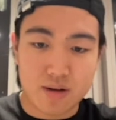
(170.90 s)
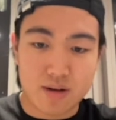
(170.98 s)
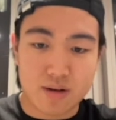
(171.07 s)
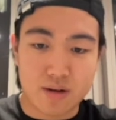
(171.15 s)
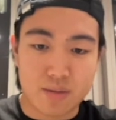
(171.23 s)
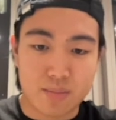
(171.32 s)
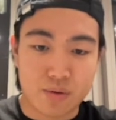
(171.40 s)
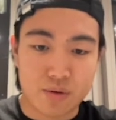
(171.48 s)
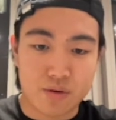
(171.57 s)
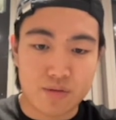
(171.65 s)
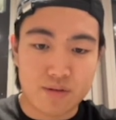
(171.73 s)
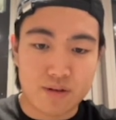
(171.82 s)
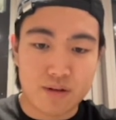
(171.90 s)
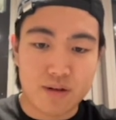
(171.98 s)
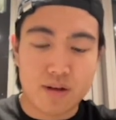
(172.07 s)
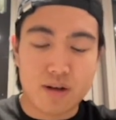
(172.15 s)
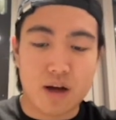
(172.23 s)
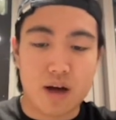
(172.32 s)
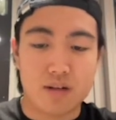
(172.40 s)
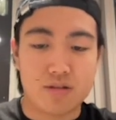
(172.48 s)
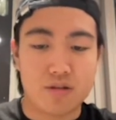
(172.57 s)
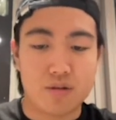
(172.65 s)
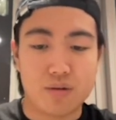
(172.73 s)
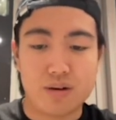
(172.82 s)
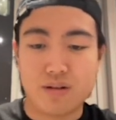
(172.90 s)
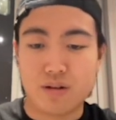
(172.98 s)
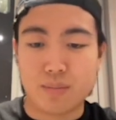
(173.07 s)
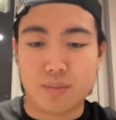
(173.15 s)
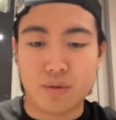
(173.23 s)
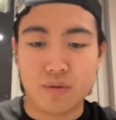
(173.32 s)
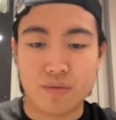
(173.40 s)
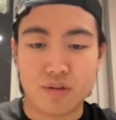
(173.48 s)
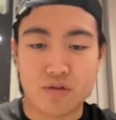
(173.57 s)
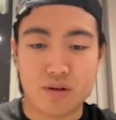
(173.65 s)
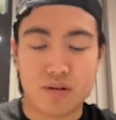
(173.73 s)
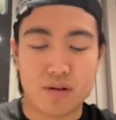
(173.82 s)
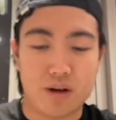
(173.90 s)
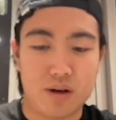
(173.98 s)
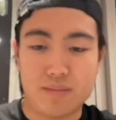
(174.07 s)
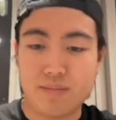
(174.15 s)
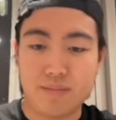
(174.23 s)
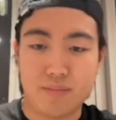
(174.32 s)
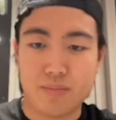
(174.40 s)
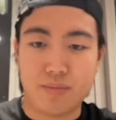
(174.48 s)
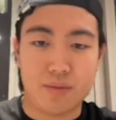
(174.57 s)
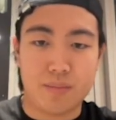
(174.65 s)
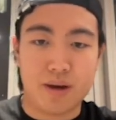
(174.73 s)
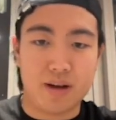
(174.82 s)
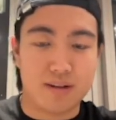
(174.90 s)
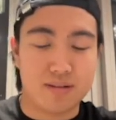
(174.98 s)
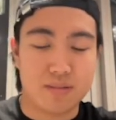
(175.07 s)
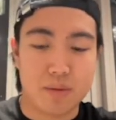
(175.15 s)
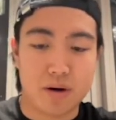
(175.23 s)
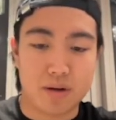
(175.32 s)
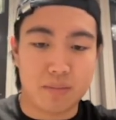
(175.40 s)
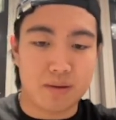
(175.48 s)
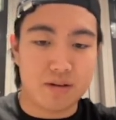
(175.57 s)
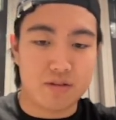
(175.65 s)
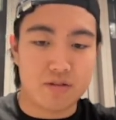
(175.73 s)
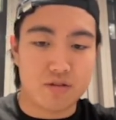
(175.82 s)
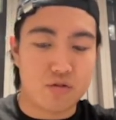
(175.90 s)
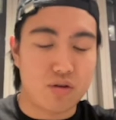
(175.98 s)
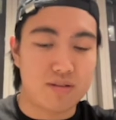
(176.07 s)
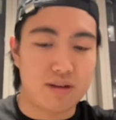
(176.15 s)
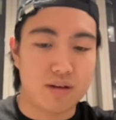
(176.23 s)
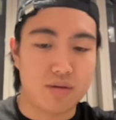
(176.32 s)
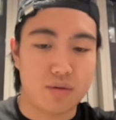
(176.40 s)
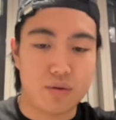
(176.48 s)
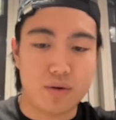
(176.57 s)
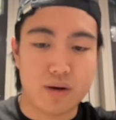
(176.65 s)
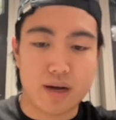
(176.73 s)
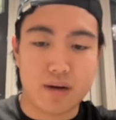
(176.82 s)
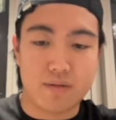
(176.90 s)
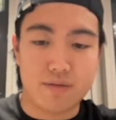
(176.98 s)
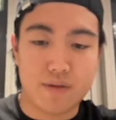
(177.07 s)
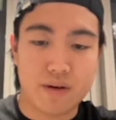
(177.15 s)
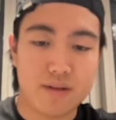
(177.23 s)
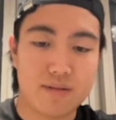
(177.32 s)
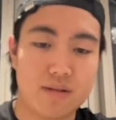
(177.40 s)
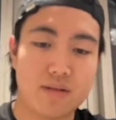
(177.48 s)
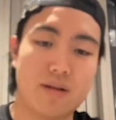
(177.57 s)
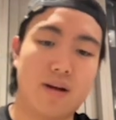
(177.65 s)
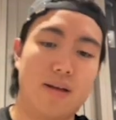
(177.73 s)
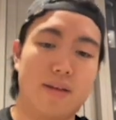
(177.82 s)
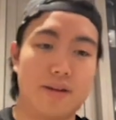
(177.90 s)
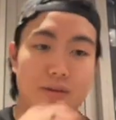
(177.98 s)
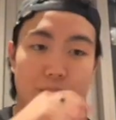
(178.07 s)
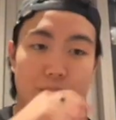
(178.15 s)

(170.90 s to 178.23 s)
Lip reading: Approved. So you'll need to approve the Pegaxy marketplace to transact on your account first, and then you want